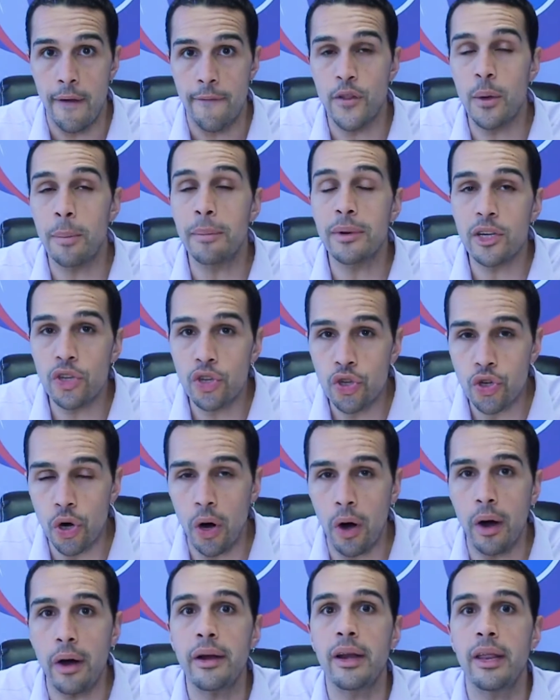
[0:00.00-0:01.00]
The
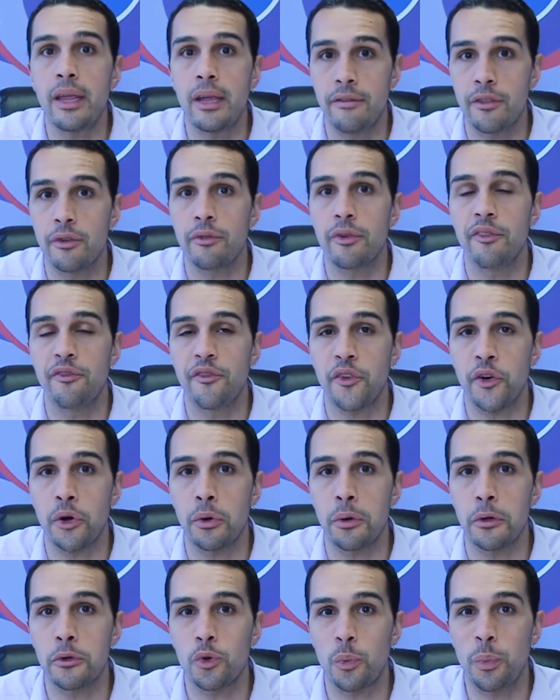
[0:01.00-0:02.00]
majority of the
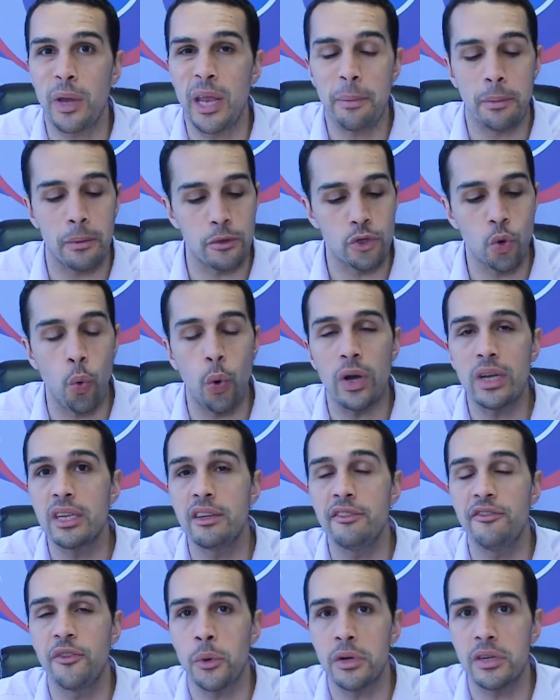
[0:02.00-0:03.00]
referrals were people
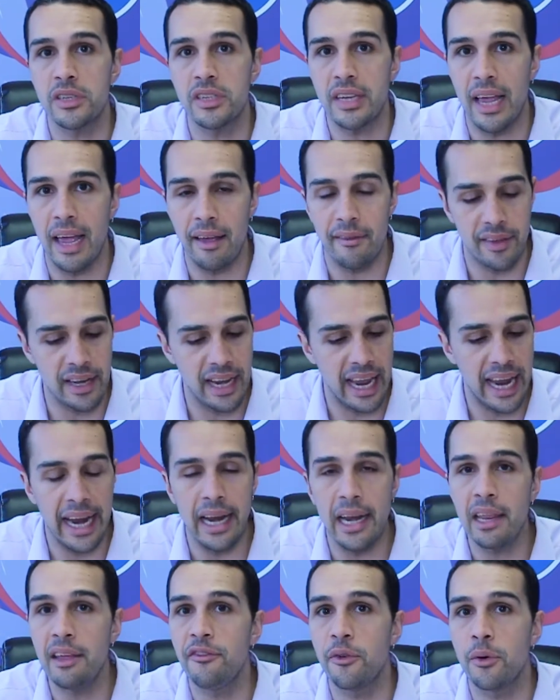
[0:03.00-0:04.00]
24/7,
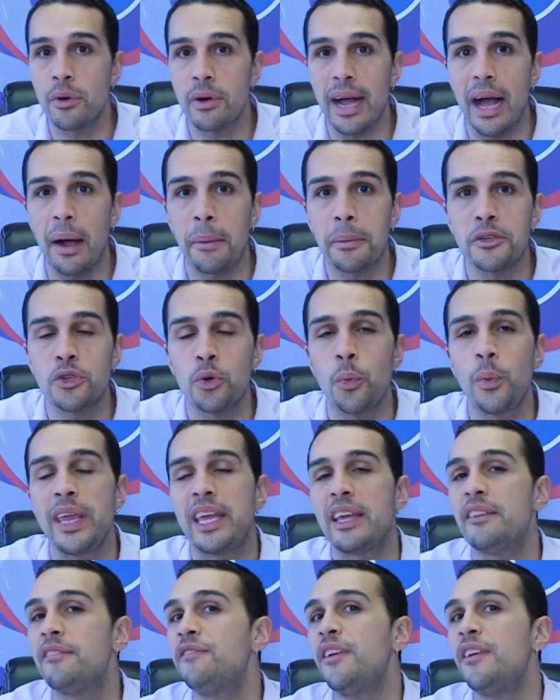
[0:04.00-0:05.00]
84 hours a week, and